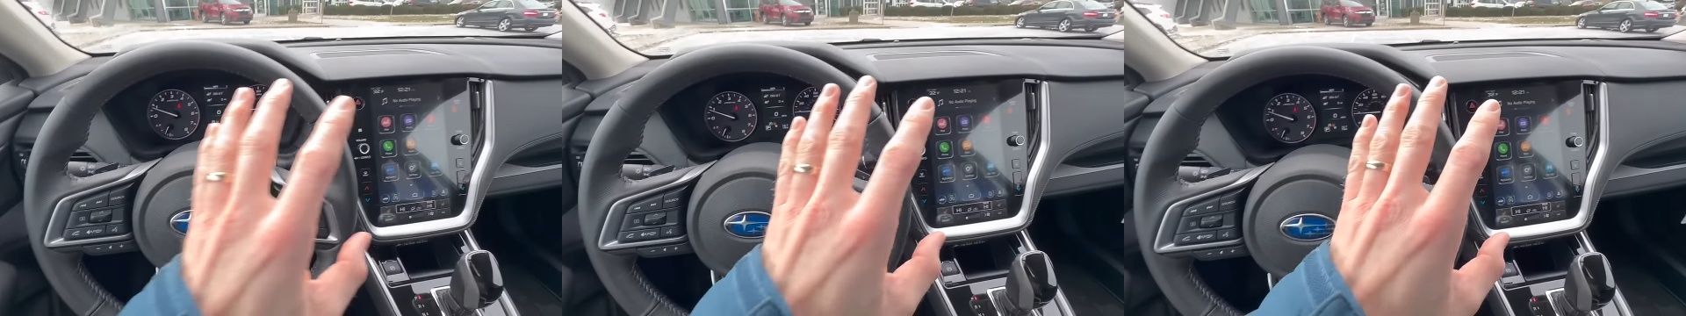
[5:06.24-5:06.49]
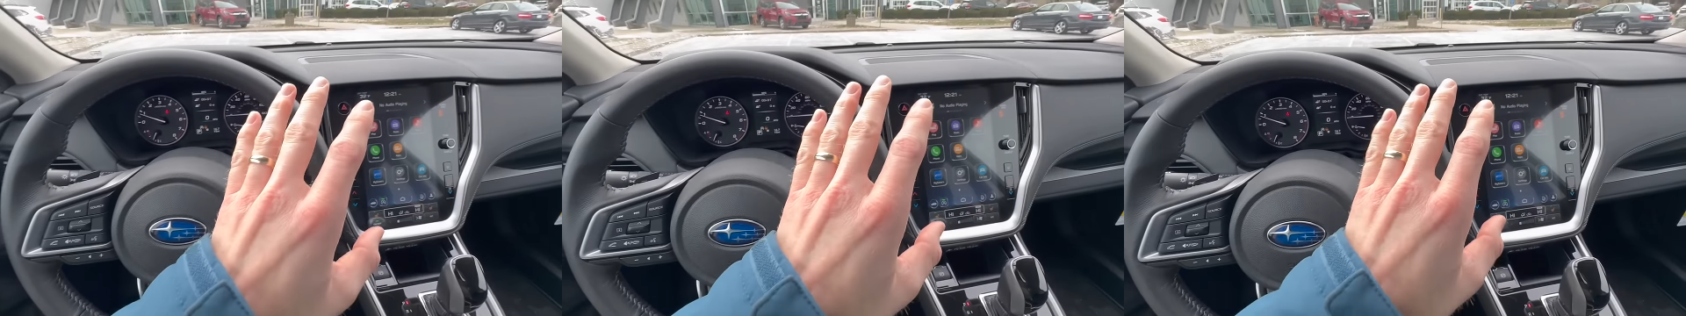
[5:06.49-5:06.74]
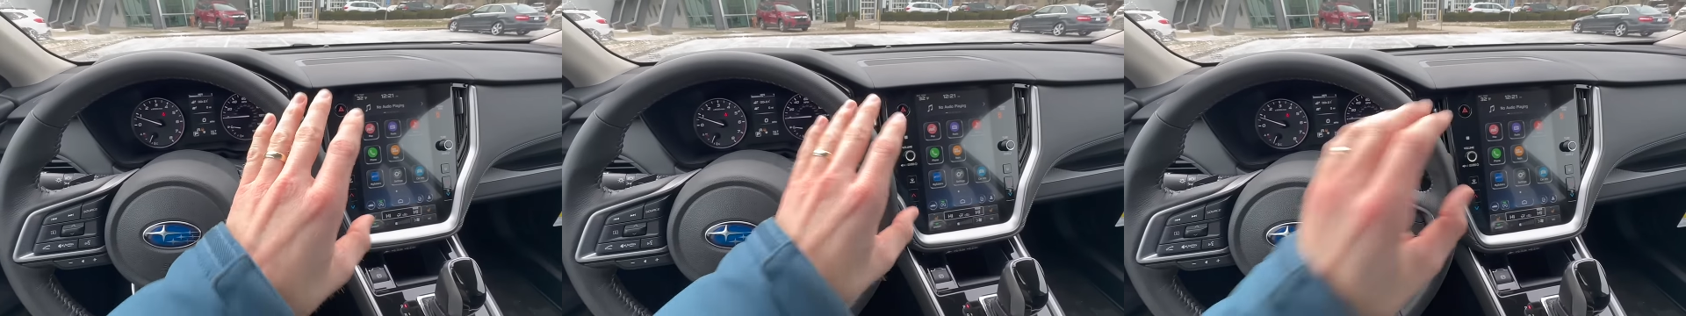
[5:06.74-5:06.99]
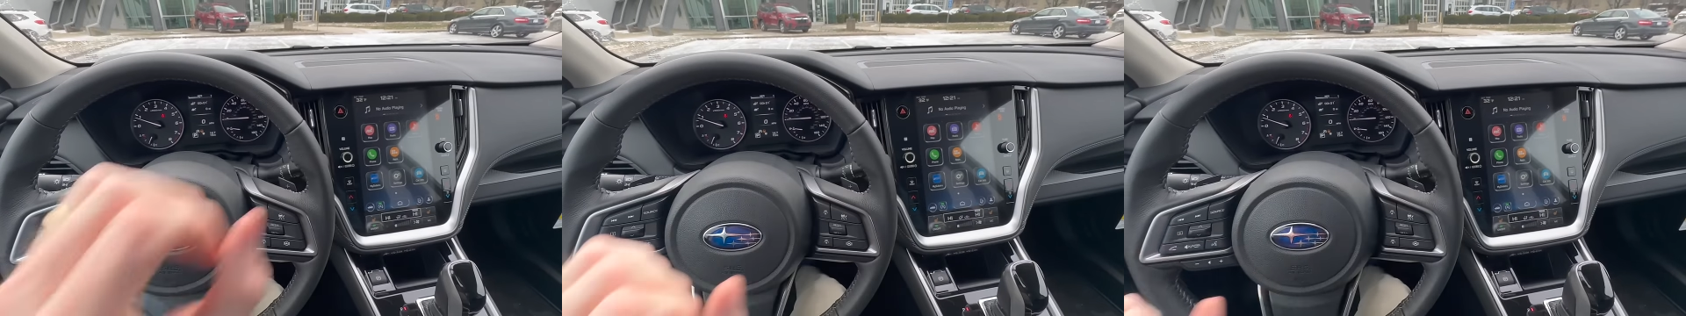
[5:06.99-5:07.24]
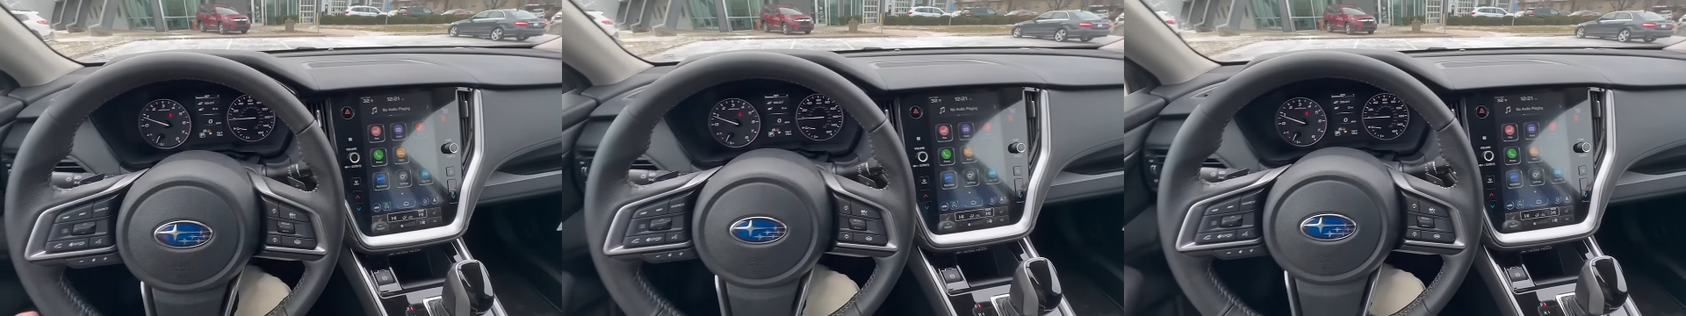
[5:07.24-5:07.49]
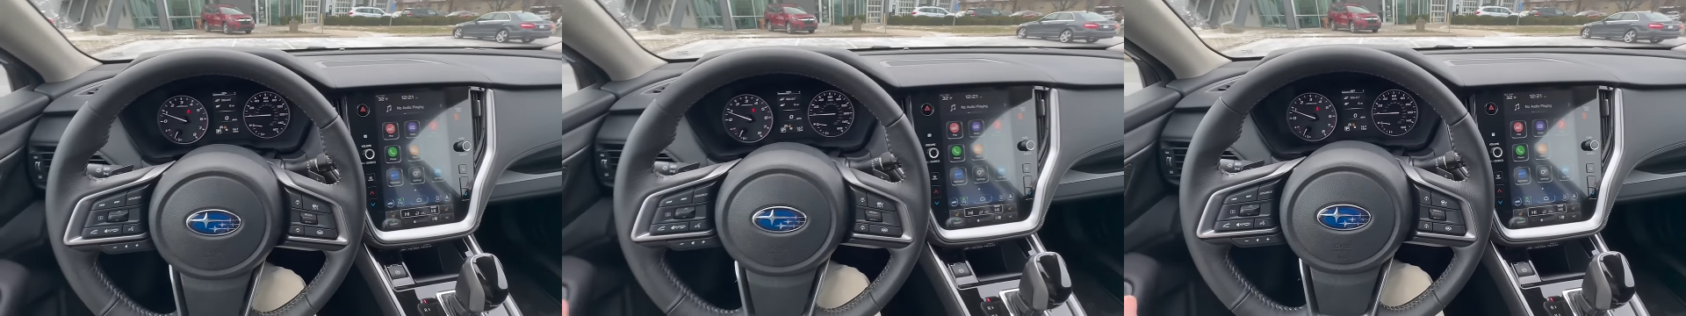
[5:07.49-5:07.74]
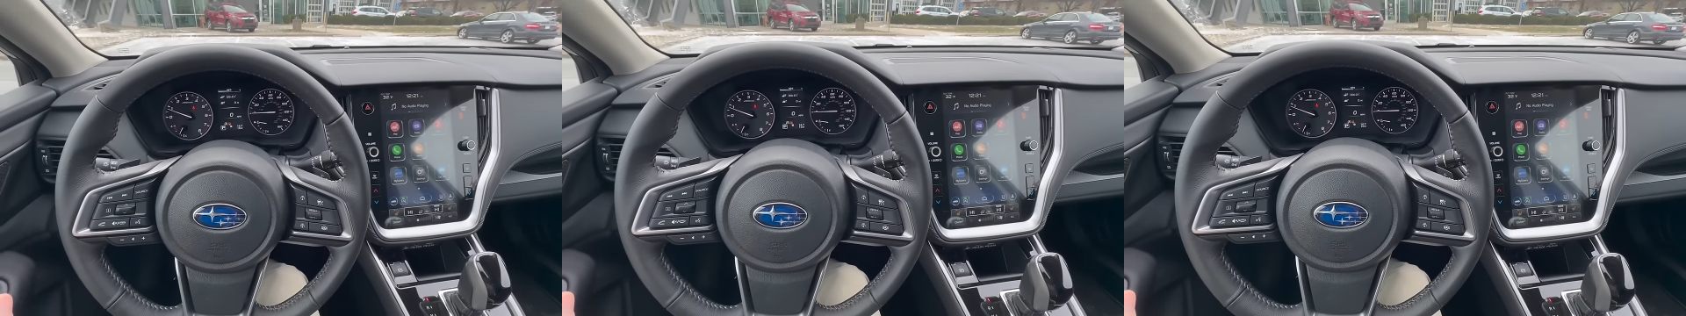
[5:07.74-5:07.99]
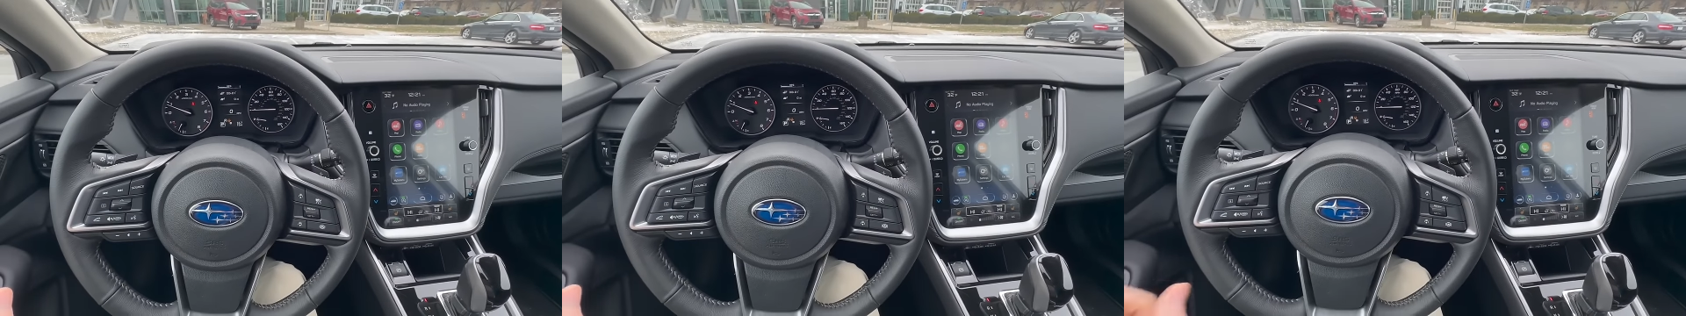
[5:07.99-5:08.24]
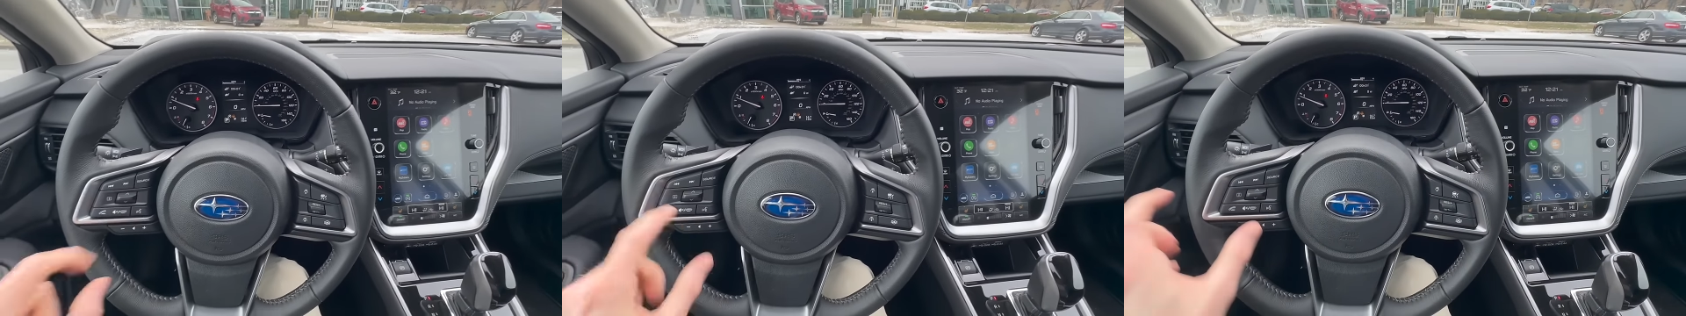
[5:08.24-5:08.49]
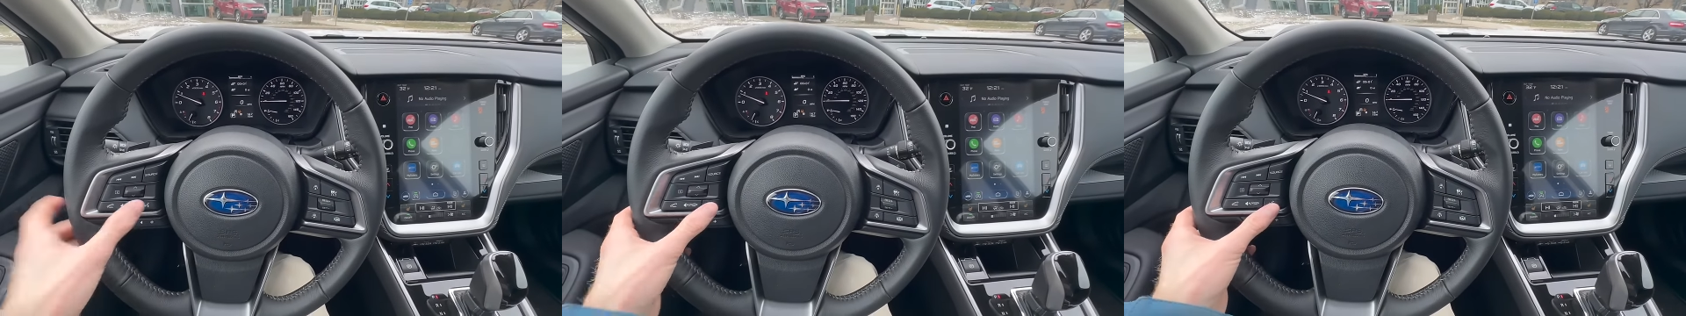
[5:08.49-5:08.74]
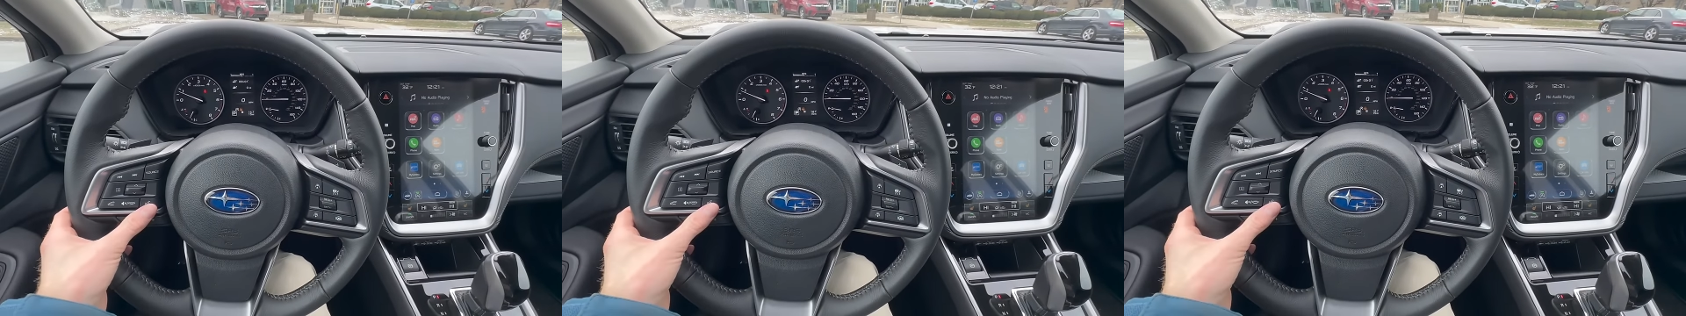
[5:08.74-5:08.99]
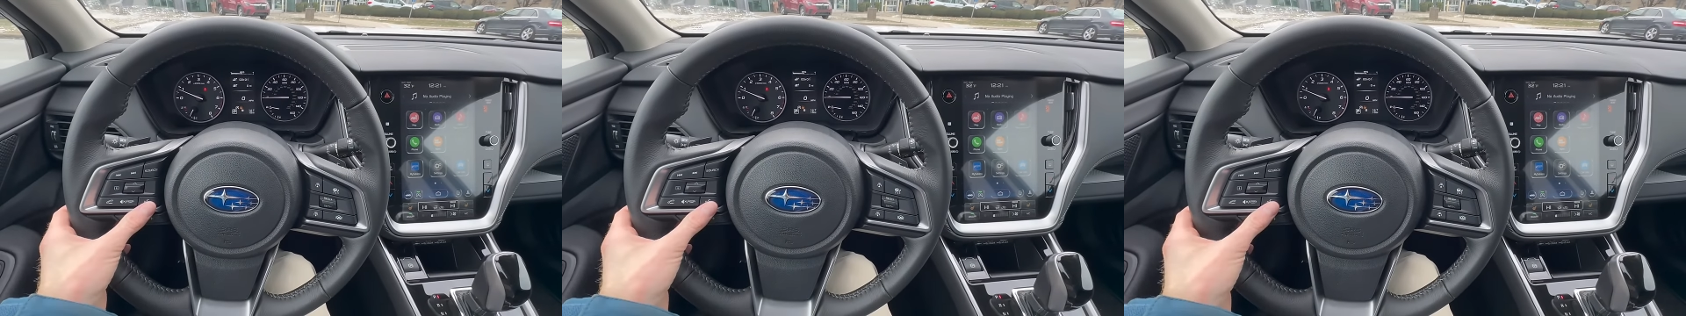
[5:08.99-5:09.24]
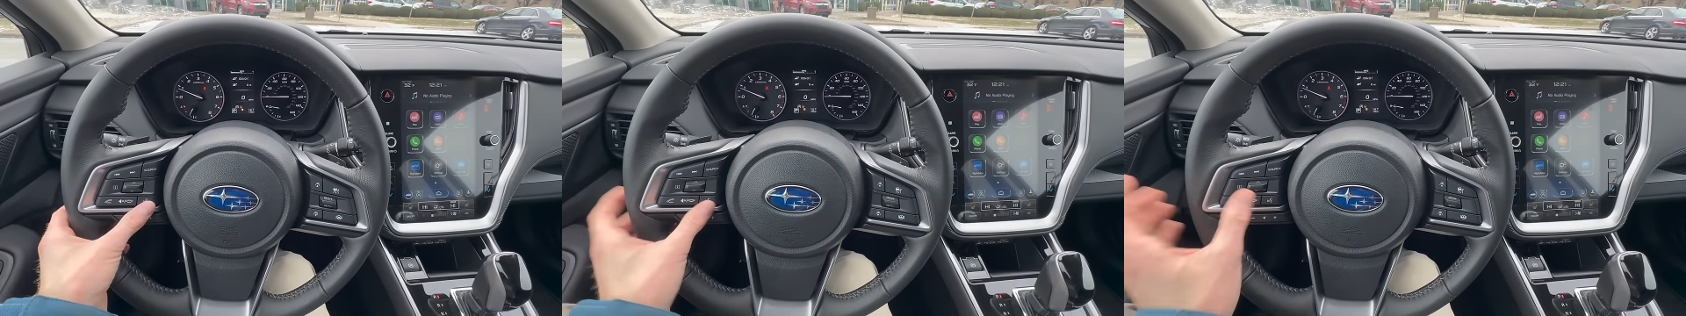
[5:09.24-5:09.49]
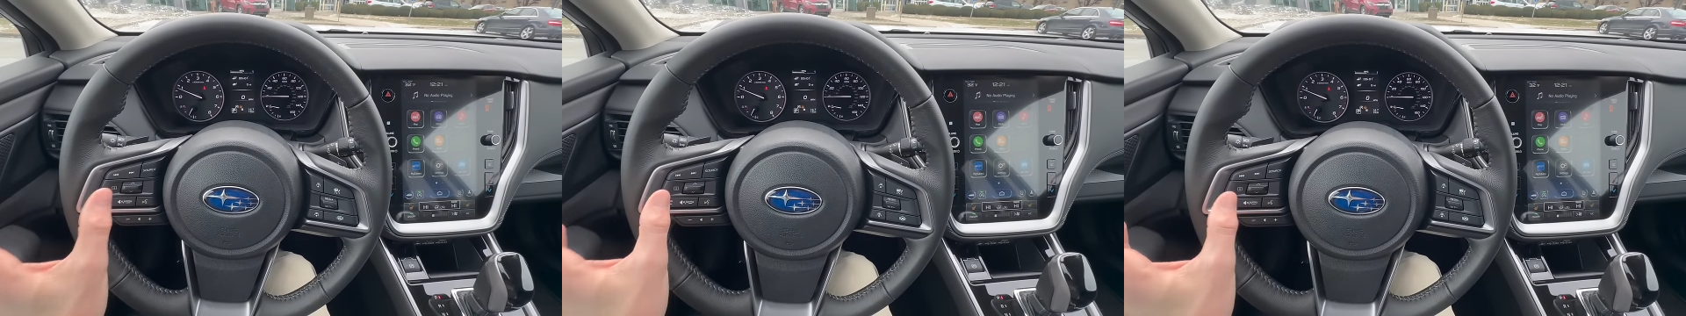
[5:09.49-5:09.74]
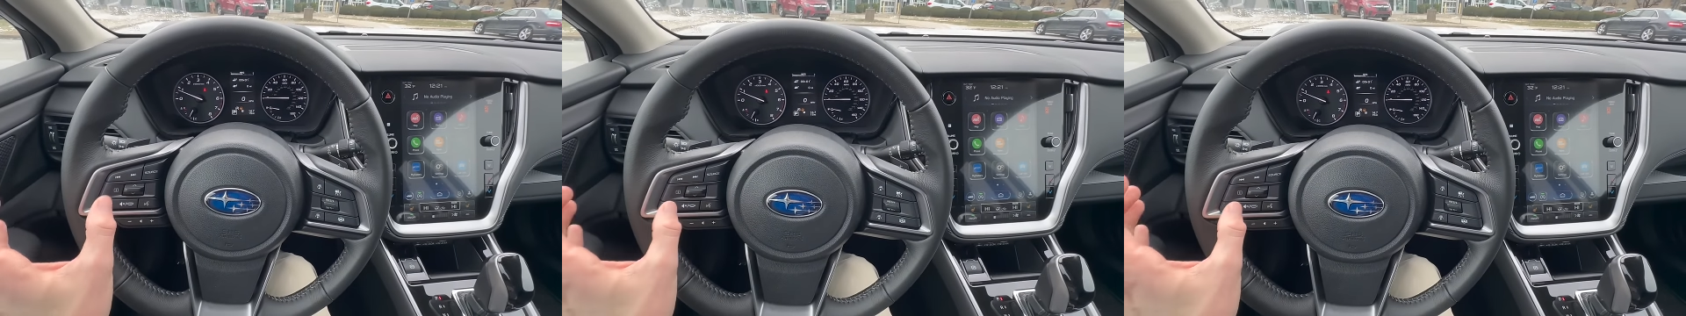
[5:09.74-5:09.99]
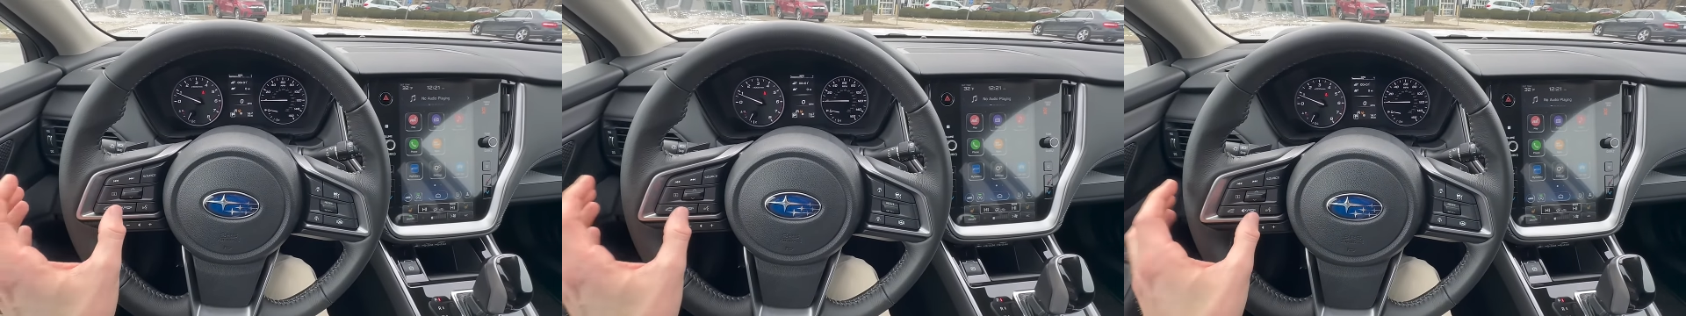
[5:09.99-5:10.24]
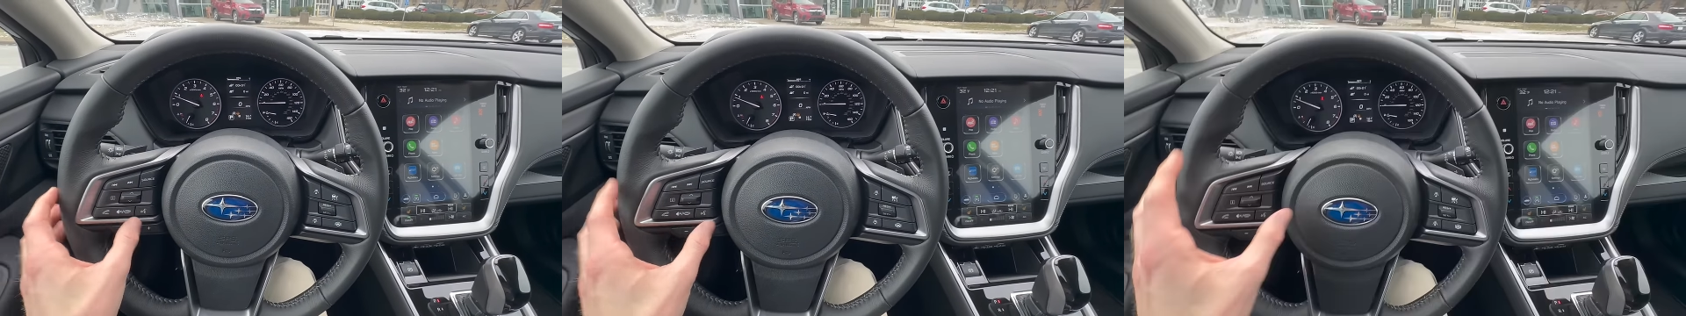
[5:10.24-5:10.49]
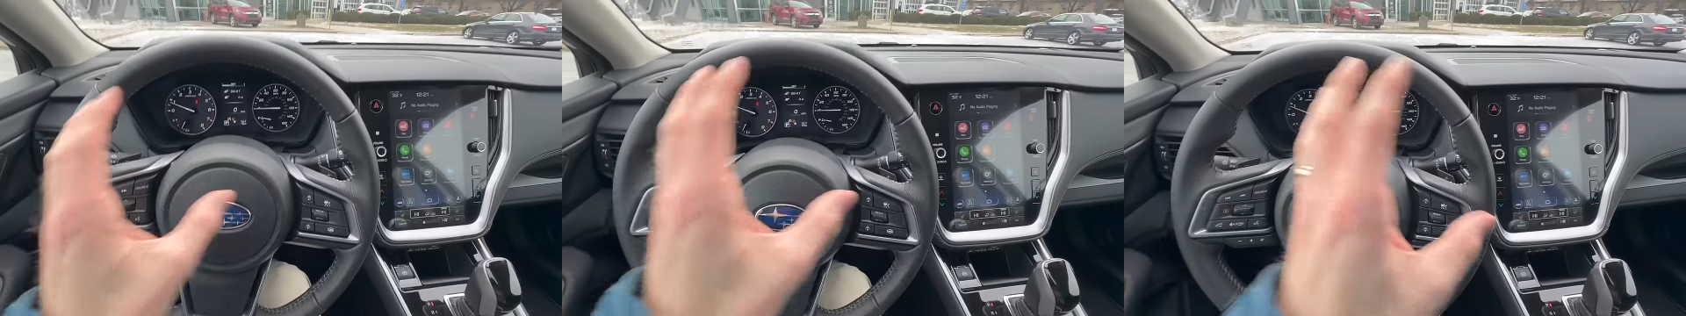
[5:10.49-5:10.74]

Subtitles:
[unreadable: no face in view]